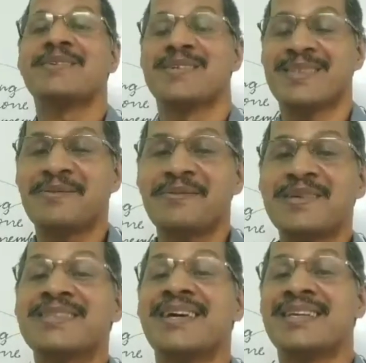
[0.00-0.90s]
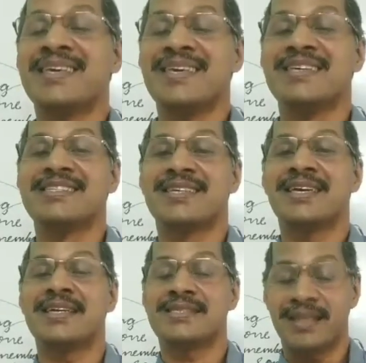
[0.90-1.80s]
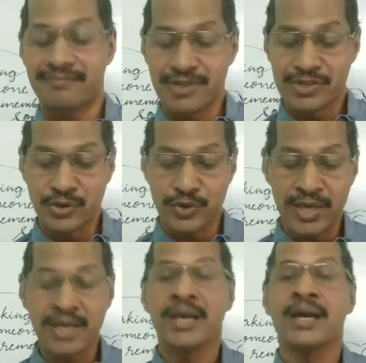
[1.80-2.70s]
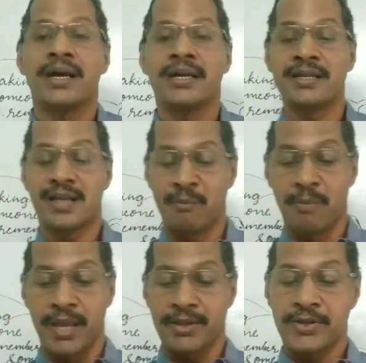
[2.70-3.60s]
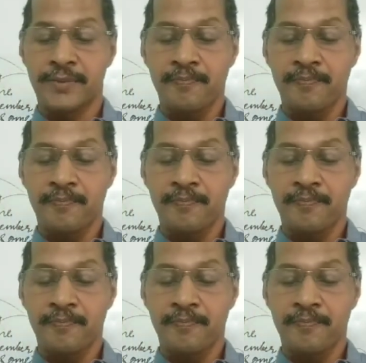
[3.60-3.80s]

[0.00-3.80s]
that he has left the story incomplete.